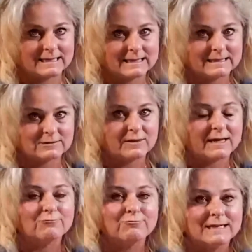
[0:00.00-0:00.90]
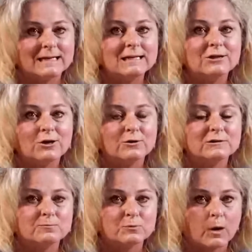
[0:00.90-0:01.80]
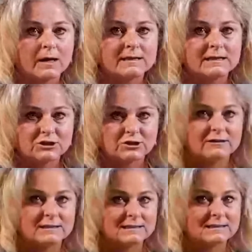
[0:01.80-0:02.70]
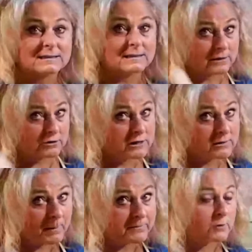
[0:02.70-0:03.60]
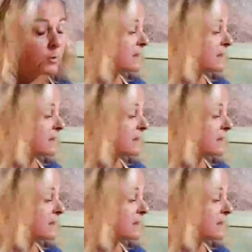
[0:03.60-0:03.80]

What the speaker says: So they read those quality assurances. They're good about their quality